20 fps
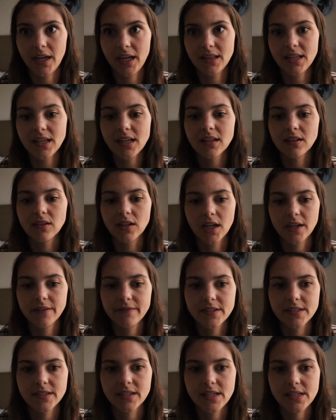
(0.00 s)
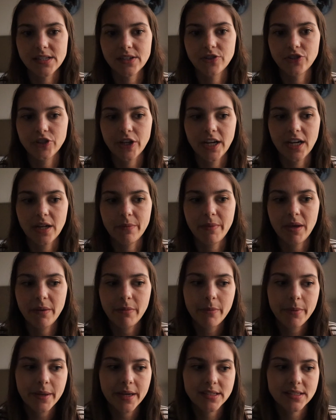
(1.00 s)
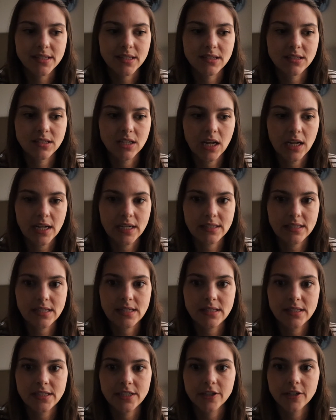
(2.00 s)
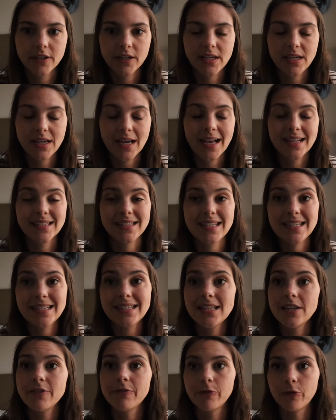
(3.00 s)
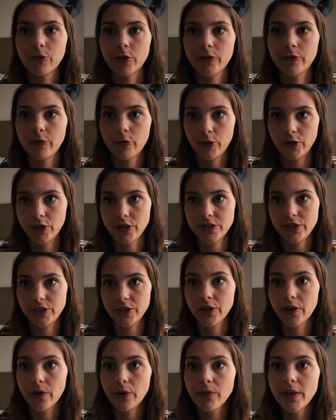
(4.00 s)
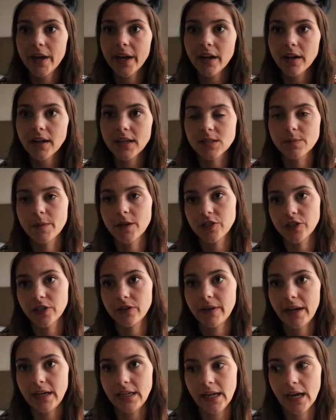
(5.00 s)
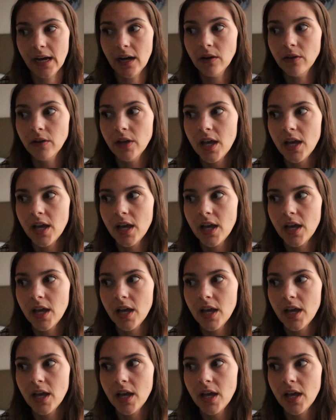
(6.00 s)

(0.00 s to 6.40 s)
I think a lot of the cities in China, maybe because it's not as easy for foreigners to go there, especially right now,